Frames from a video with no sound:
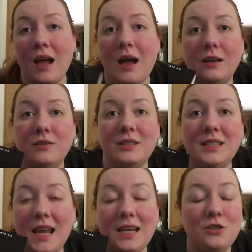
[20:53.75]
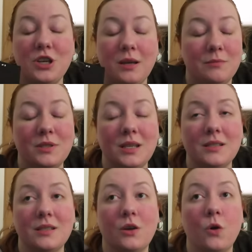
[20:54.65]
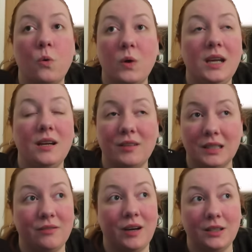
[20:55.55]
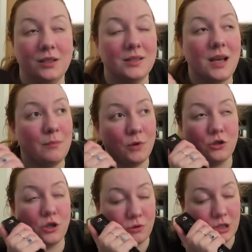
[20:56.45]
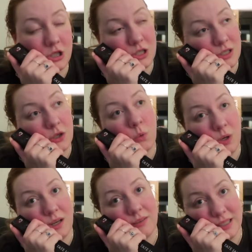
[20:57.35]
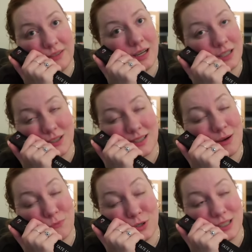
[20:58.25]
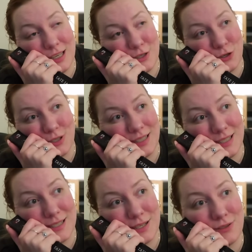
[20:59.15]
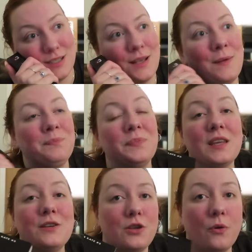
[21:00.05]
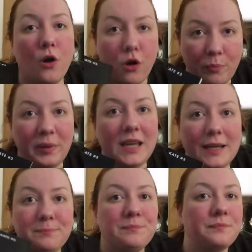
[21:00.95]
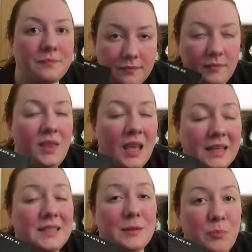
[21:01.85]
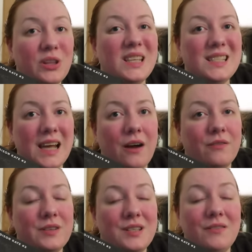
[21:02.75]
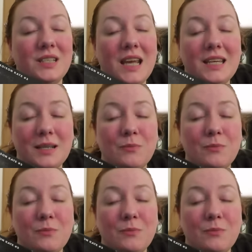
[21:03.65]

And Tate James is the queen of cliffhangers. I'm not joking, she's the queen of cliffhangers. I'm really enjoying this series. So albeit I did put this down for seven days.